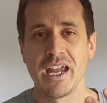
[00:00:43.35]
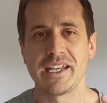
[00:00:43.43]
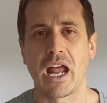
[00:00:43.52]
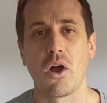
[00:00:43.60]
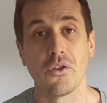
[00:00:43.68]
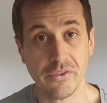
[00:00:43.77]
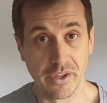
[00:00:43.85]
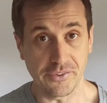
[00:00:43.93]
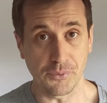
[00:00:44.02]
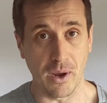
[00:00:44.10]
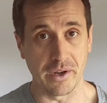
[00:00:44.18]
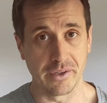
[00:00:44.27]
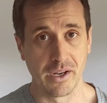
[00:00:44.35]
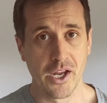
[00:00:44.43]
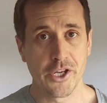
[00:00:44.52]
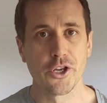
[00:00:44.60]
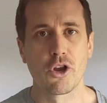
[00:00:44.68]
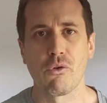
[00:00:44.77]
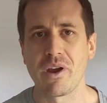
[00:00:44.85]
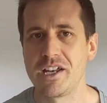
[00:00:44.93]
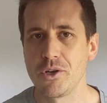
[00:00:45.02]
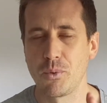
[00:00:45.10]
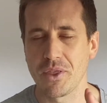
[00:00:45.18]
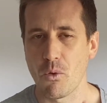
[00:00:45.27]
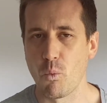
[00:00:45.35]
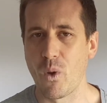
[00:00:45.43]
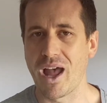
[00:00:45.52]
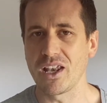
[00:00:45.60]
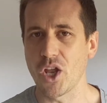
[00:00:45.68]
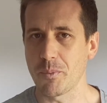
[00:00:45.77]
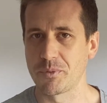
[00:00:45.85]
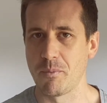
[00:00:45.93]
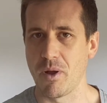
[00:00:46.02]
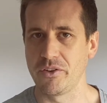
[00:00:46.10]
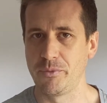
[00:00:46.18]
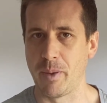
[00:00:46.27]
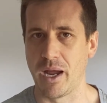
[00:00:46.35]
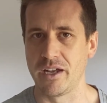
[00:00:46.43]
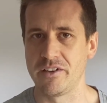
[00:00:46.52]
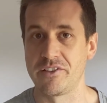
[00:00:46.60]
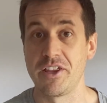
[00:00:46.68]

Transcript: Now on this one, you're greeted with a well-optimized page